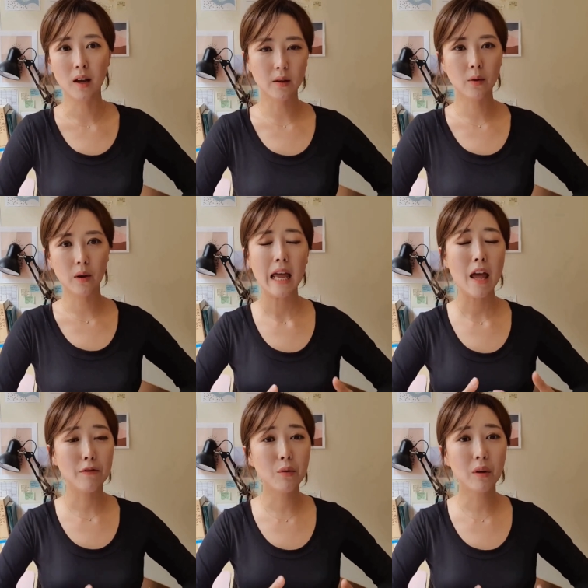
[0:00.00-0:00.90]
So
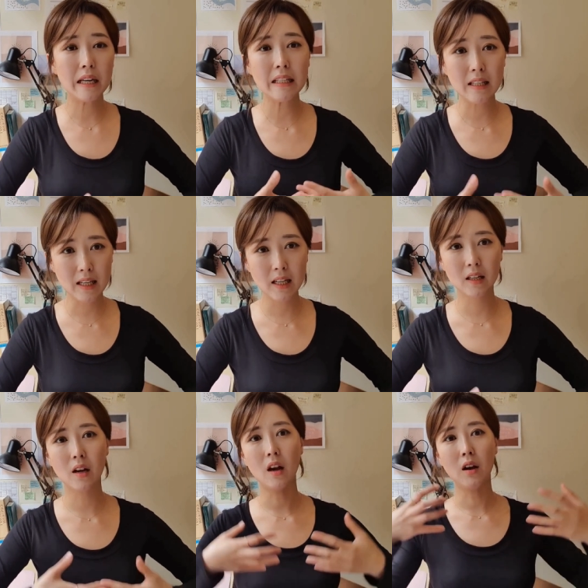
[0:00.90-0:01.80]
if you're in
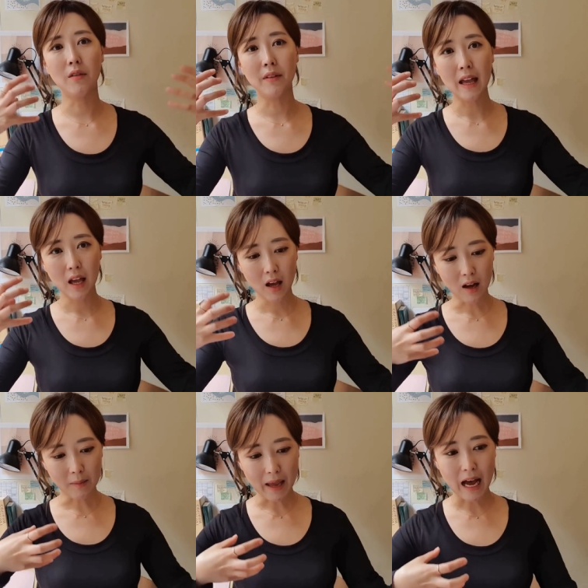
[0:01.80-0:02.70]
need of
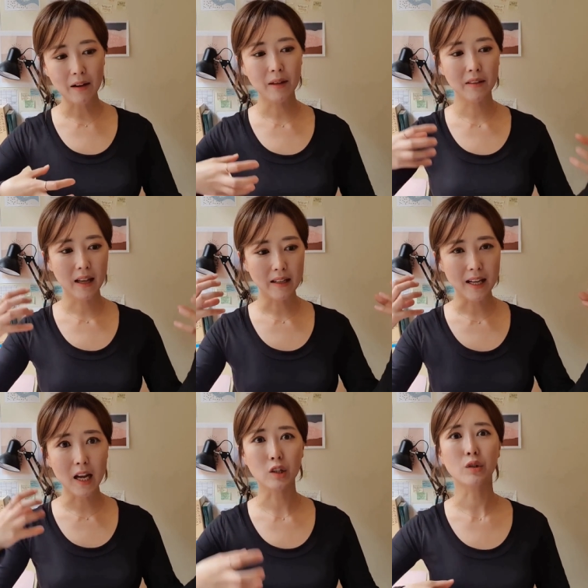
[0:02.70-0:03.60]
Um, having that
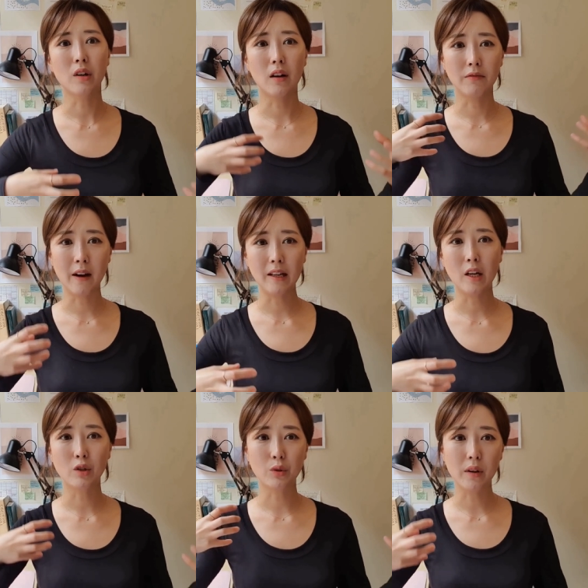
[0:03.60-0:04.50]
extra
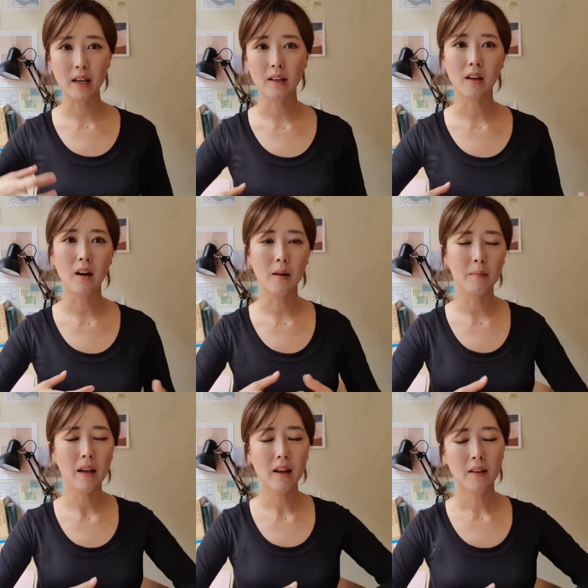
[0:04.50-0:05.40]
financial income,
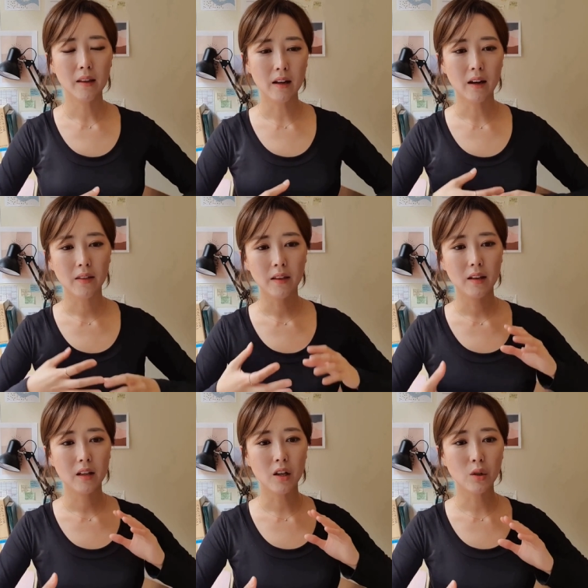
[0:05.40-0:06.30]
then I think
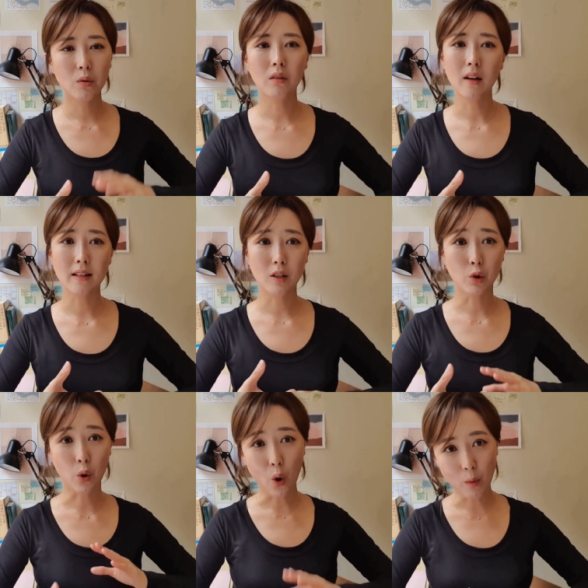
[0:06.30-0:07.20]
utilizing
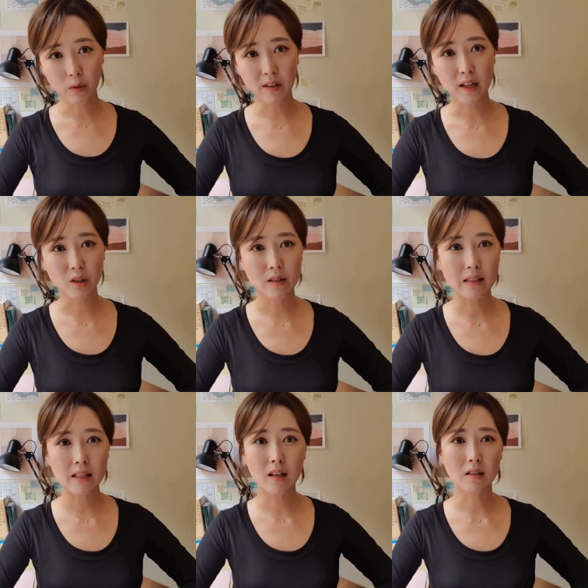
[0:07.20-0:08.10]
your home connections
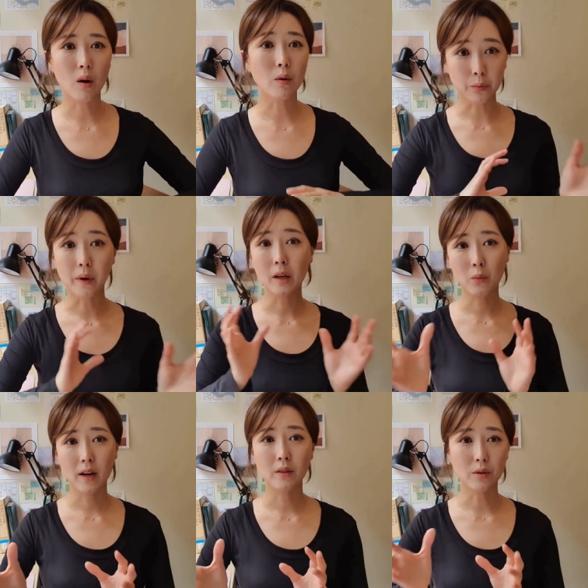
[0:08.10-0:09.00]
is also a great
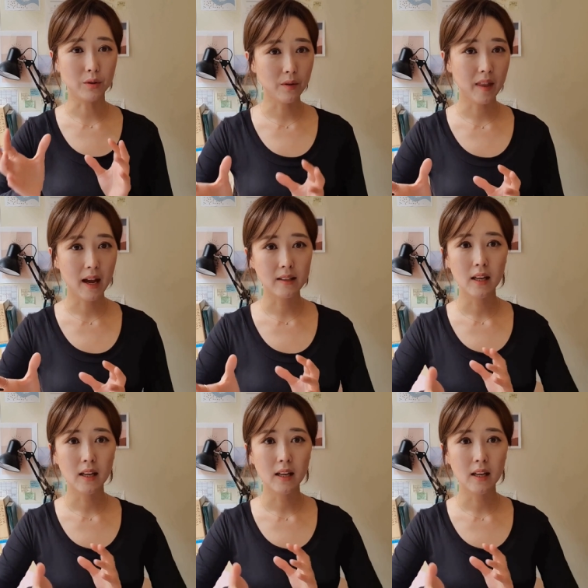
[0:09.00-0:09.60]
way to do that.